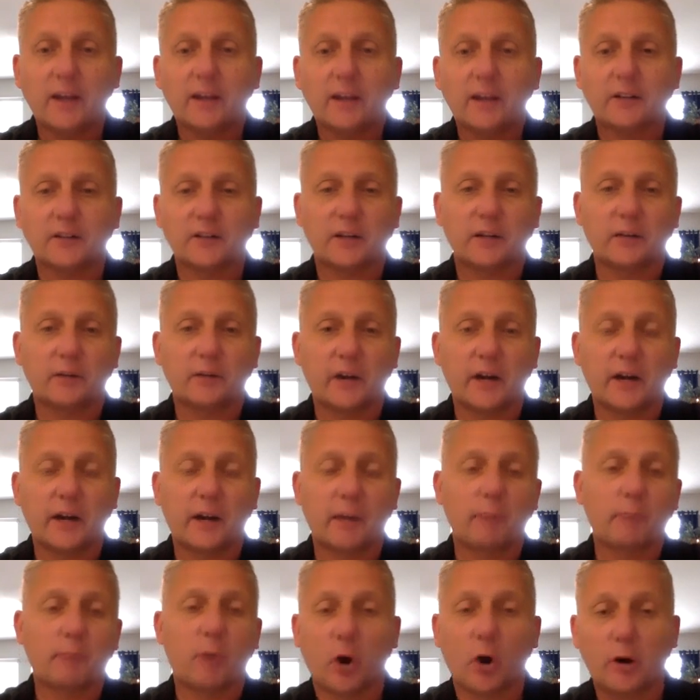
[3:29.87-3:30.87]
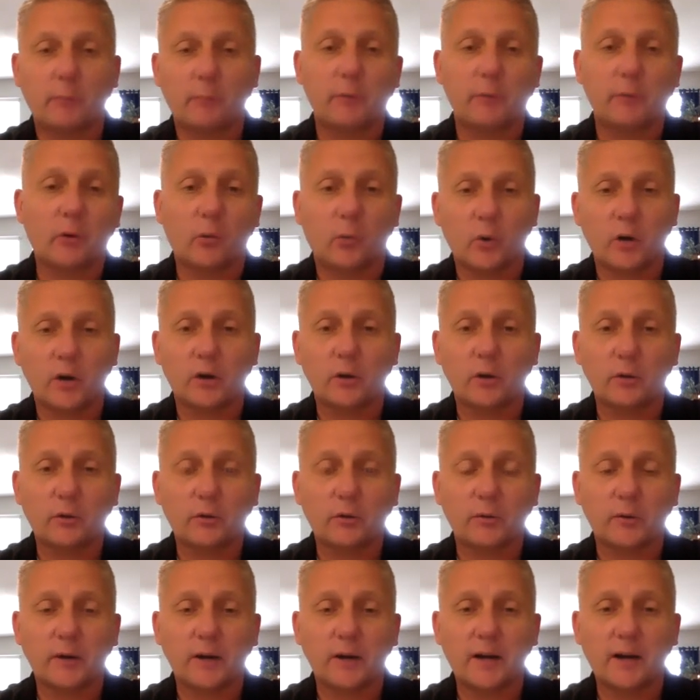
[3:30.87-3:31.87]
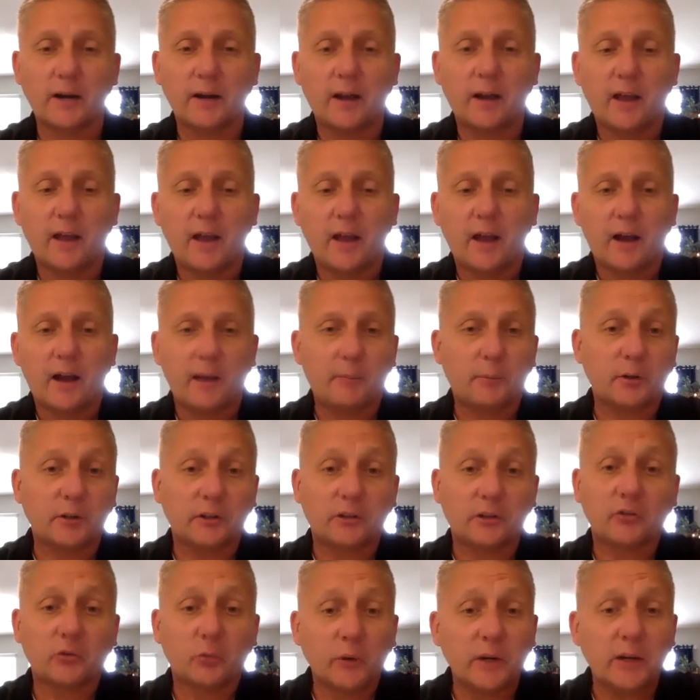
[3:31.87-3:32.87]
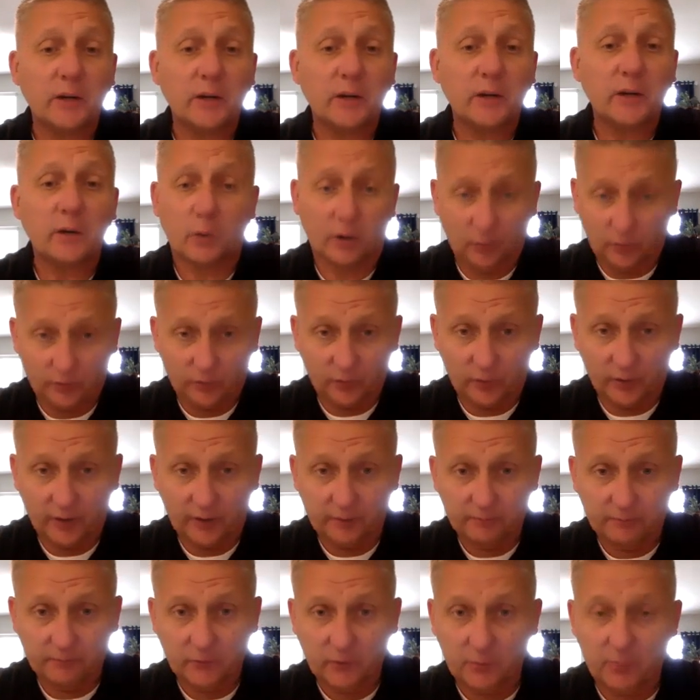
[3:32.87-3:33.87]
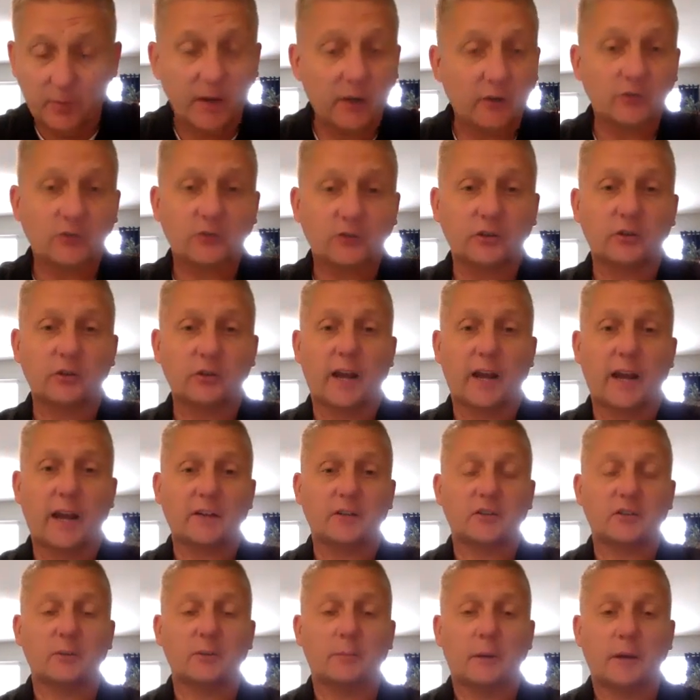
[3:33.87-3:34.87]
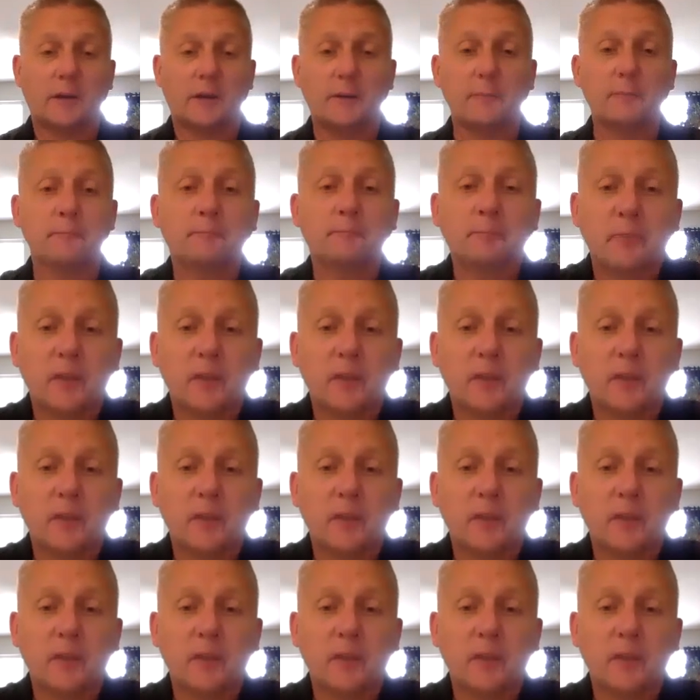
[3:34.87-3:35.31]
Instead of writing apartment 103, I put suite 103. The mail still gets to me.